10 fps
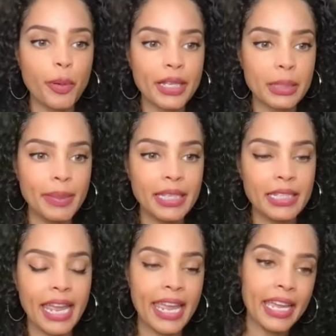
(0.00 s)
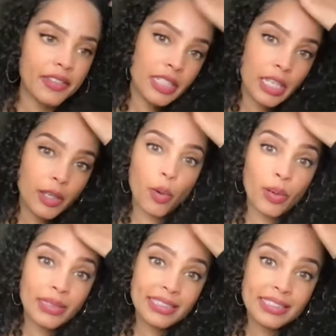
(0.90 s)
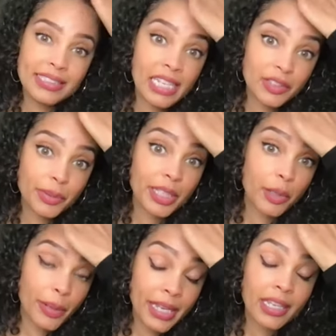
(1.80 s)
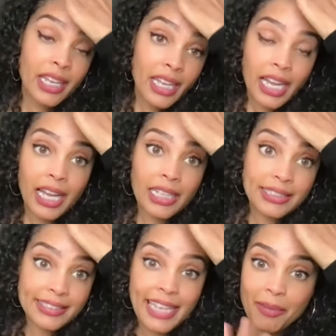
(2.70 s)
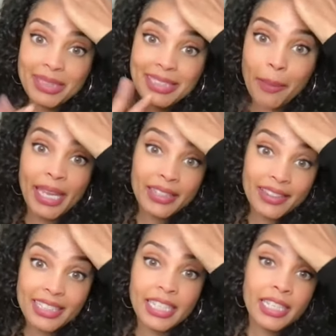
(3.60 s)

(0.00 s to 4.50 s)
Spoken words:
Let me get Anthony on stage really quick to say, what's up, Anthony?